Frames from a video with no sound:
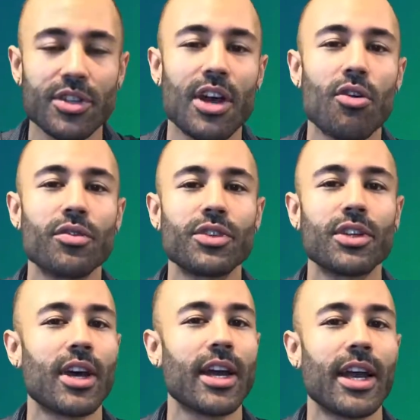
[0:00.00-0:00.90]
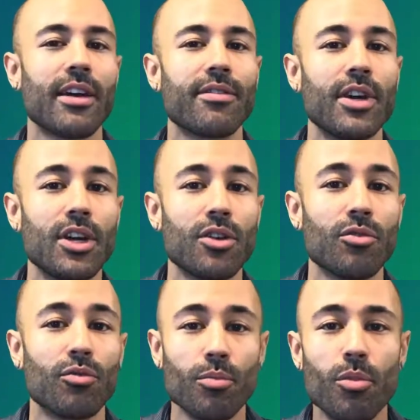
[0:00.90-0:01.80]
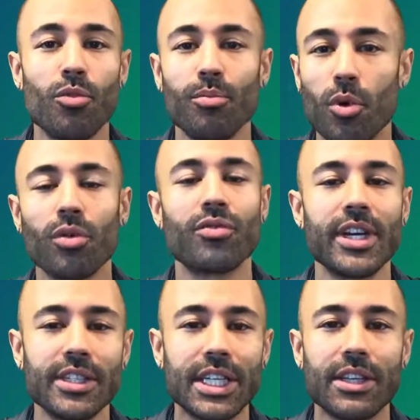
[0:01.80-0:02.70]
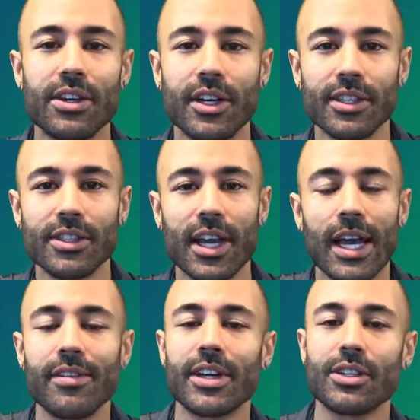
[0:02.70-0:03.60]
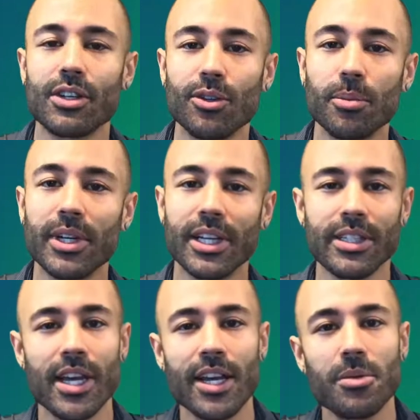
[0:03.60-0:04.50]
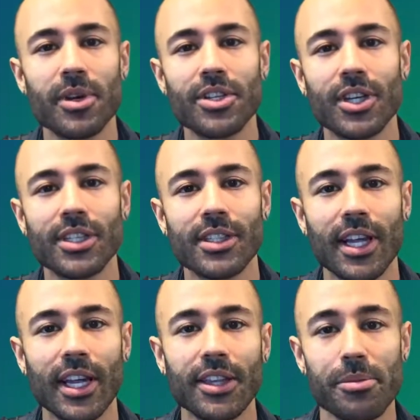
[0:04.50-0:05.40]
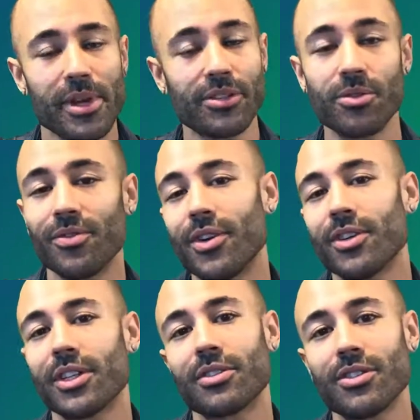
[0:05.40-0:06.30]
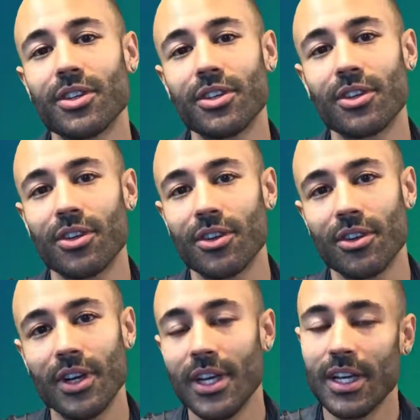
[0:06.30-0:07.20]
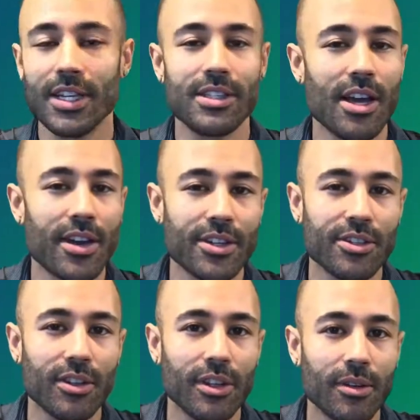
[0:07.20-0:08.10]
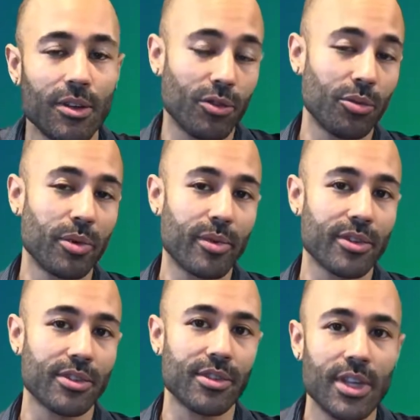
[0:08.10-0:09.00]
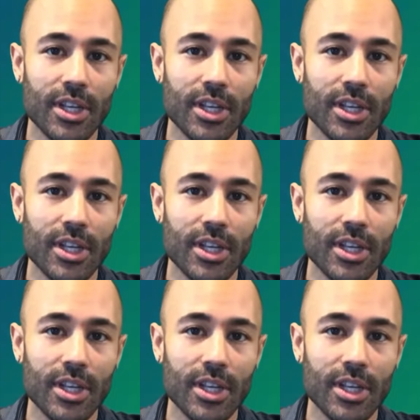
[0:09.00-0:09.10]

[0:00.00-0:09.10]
Now all of a sudden I have more racing thoughts. I have actually a little bit of anxiety in my chest, and the mental fog that I was looking to cure is now actually a little bit worse.